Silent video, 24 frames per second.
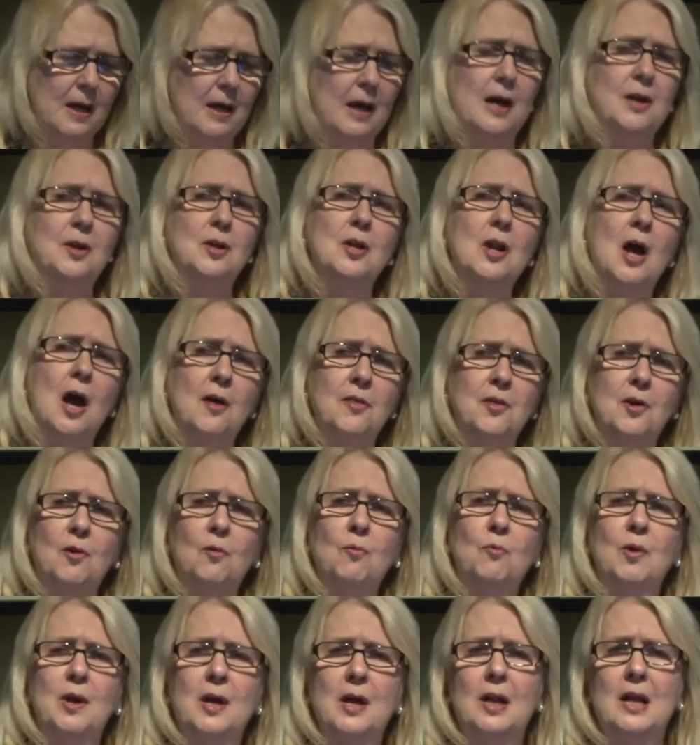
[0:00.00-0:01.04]
Another
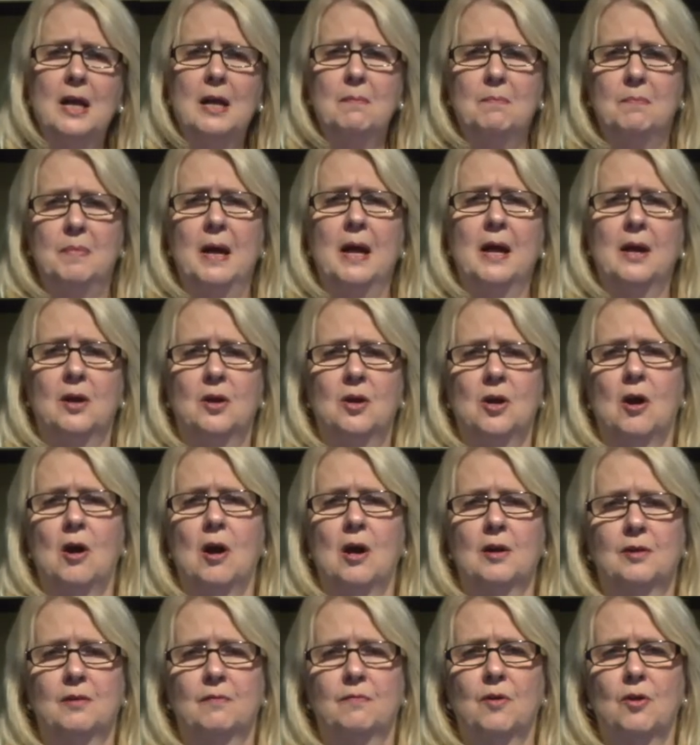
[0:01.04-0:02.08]
really big
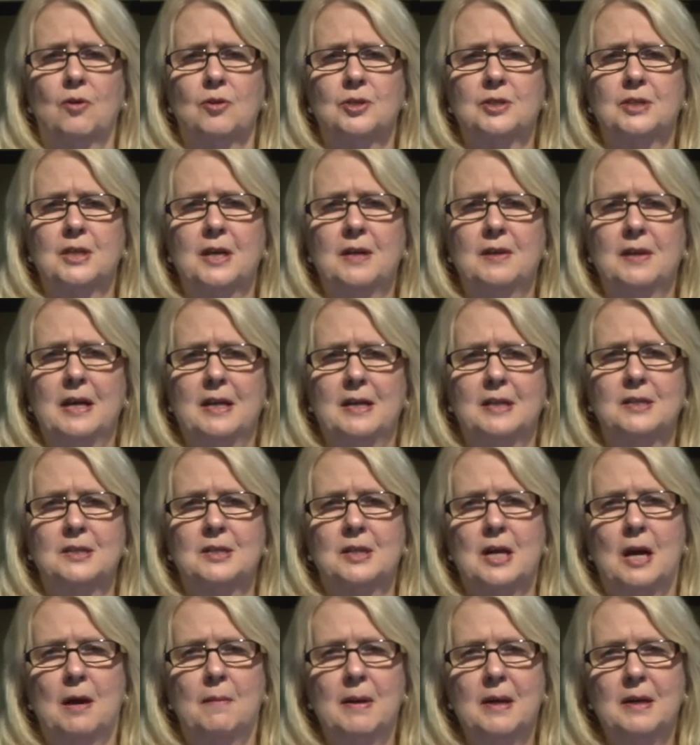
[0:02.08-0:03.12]
controversy that is
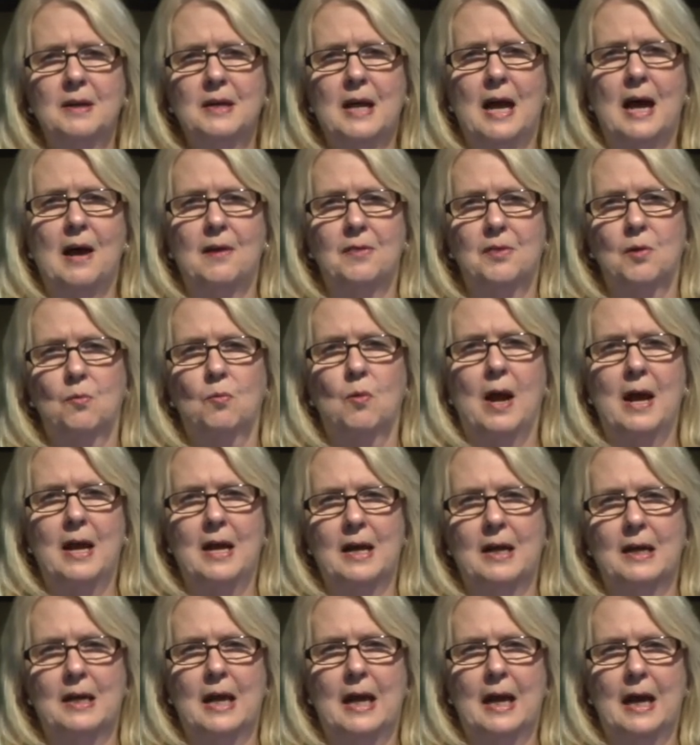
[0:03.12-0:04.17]
coming down the way
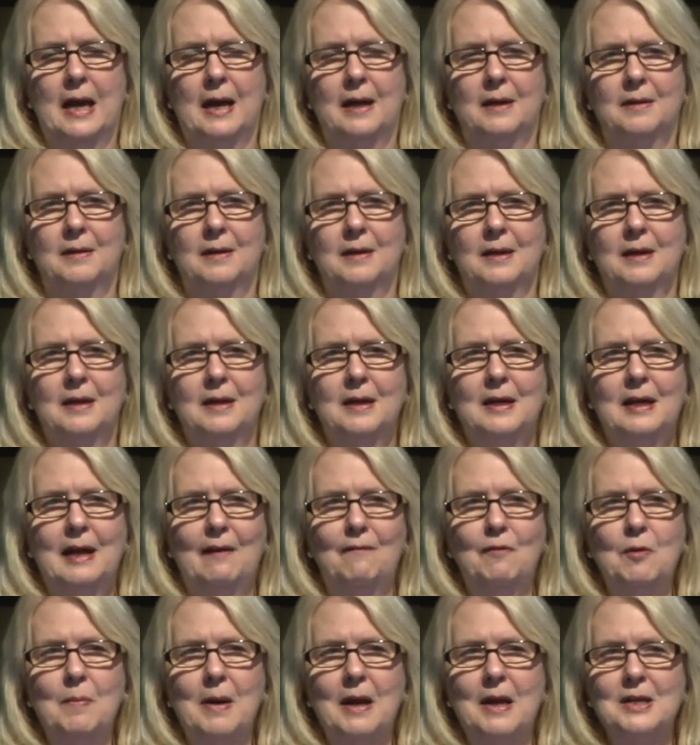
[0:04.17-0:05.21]
again,
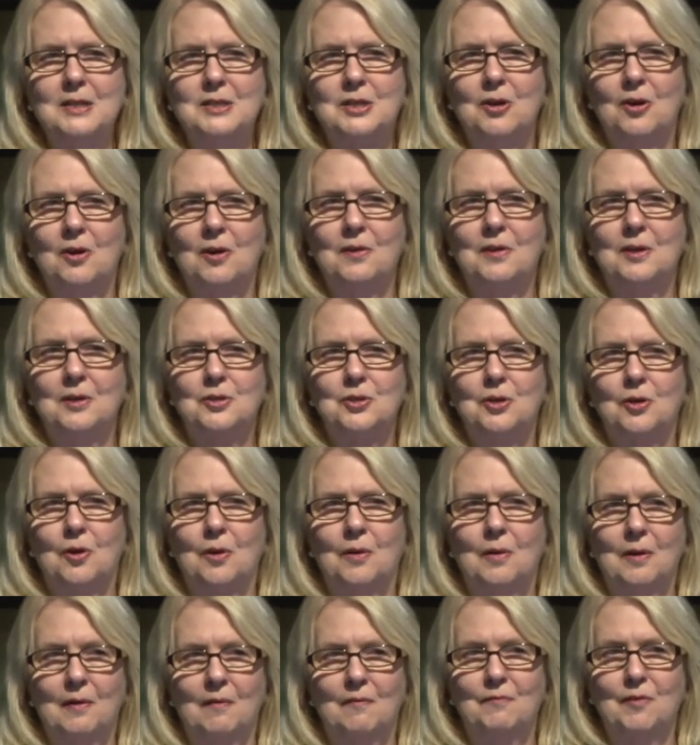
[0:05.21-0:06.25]
everybody's heard of the
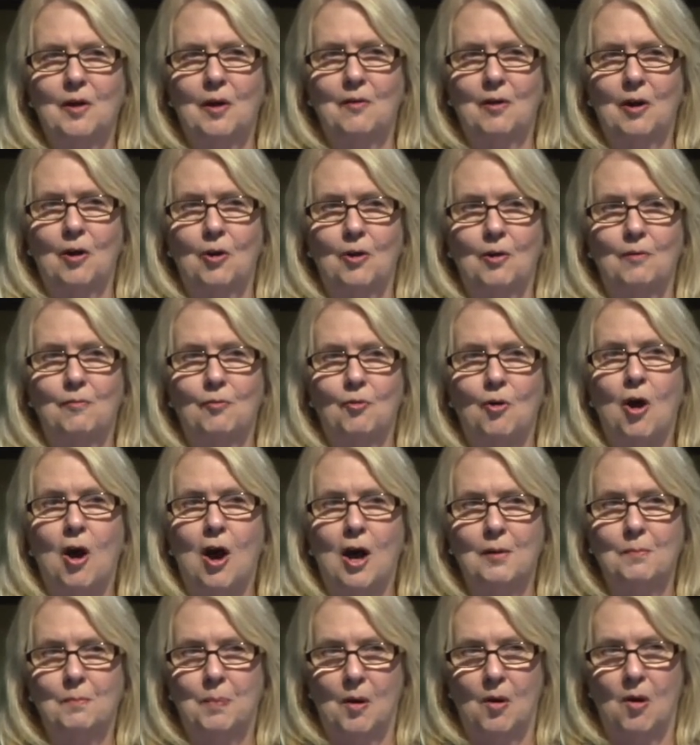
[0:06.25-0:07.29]
term, heard of
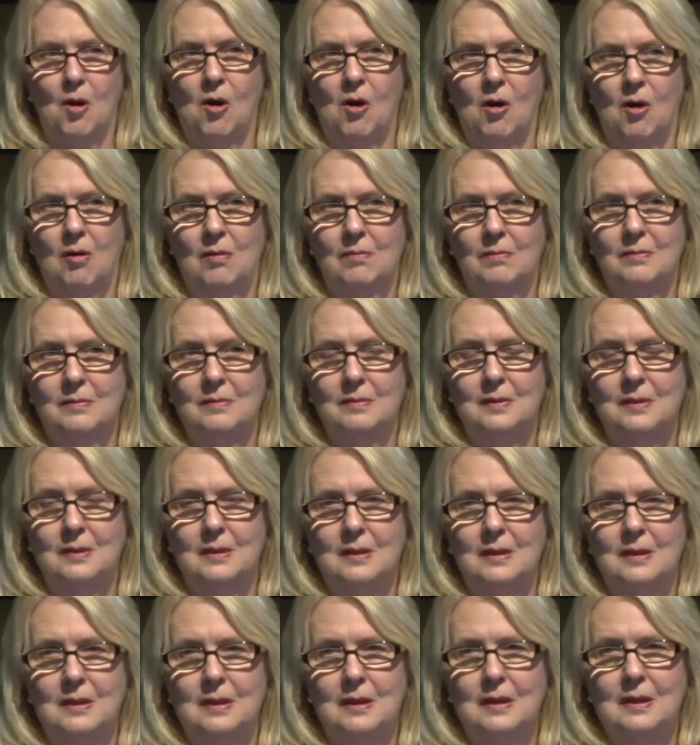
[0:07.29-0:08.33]
Ron Paul.
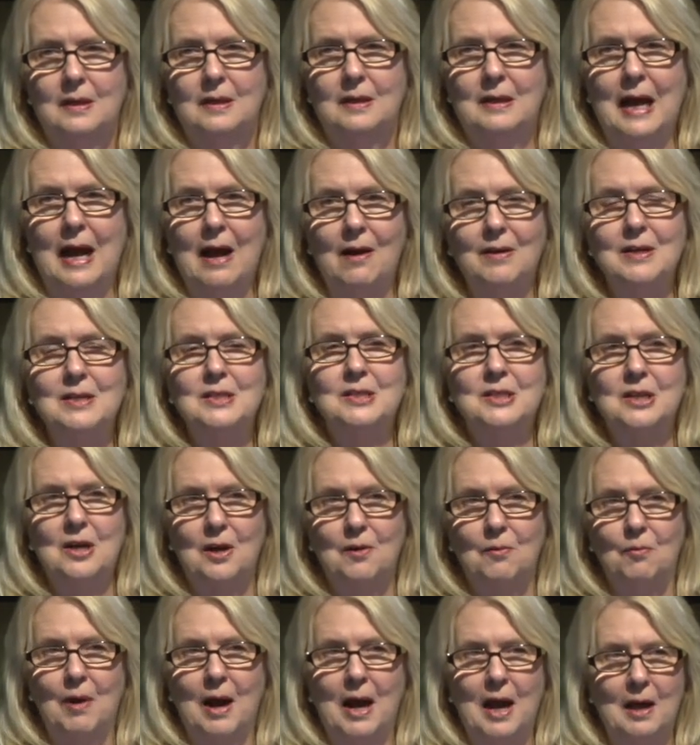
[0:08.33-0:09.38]
Now his
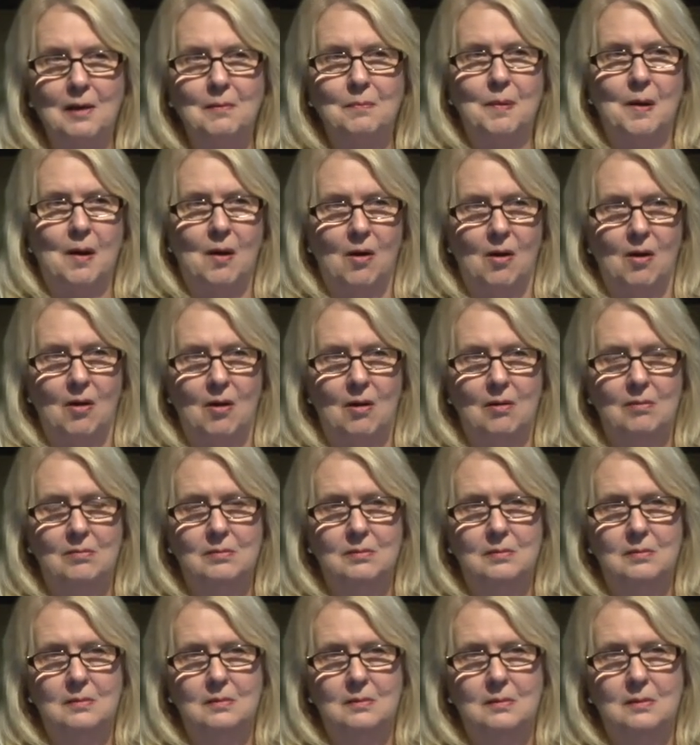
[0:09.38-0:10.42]
son Rand
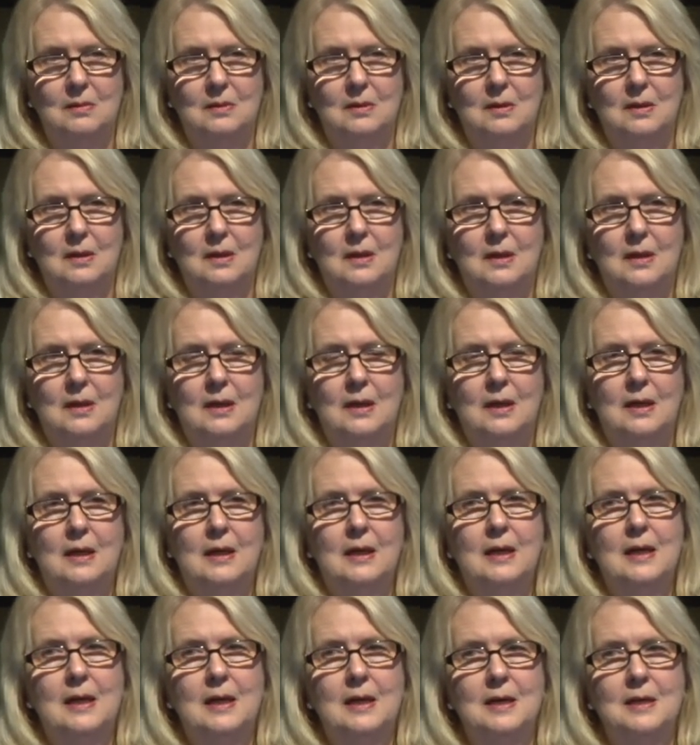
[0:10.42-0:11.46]
Paul
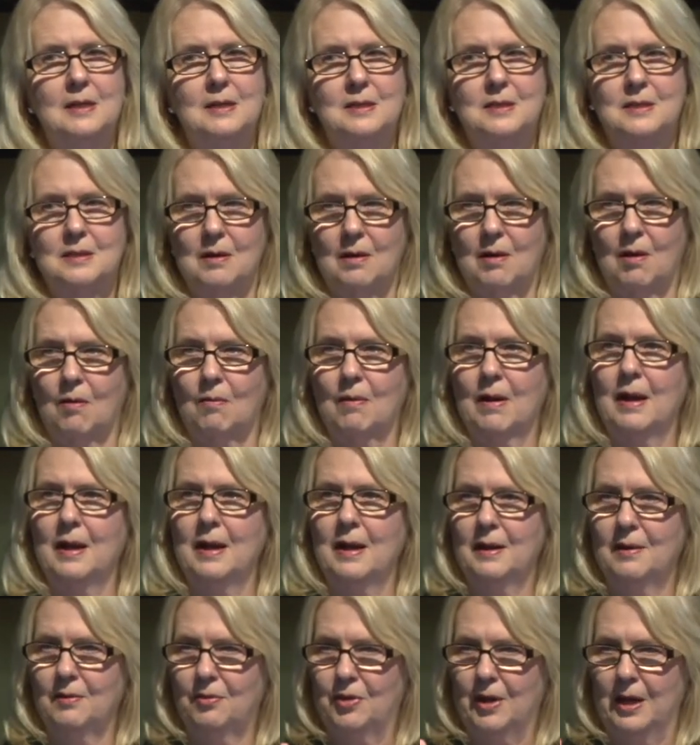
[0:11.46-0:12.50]
is
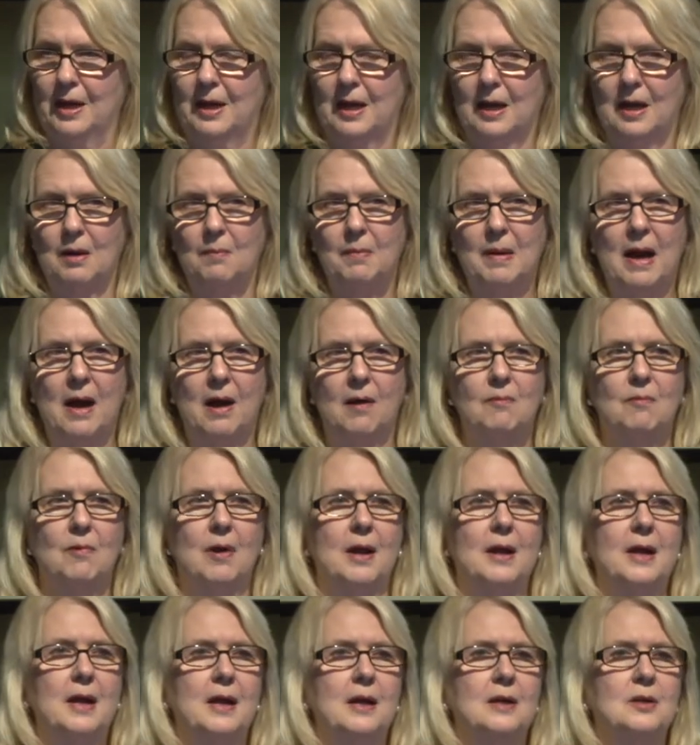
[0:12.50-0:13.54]
already thinking about
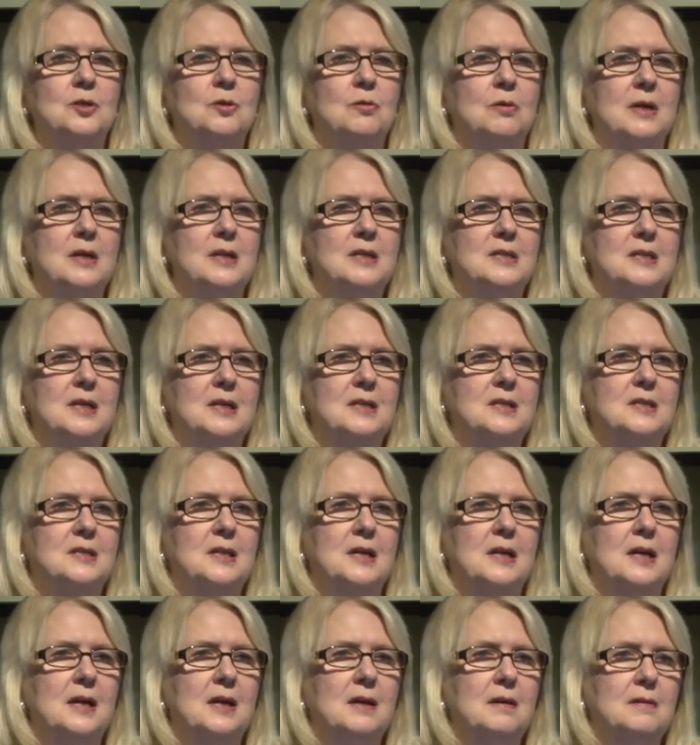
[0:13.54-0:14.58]
running in
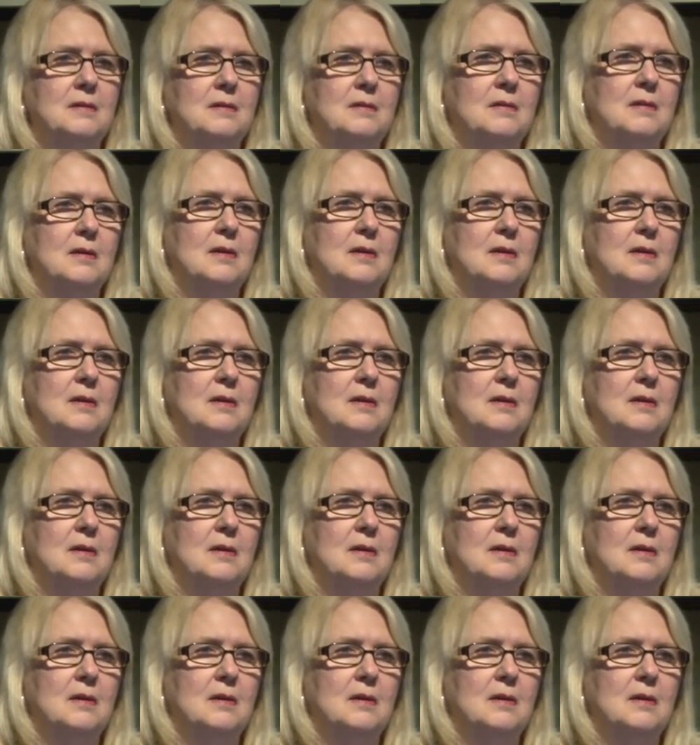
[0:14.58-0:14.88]
2016.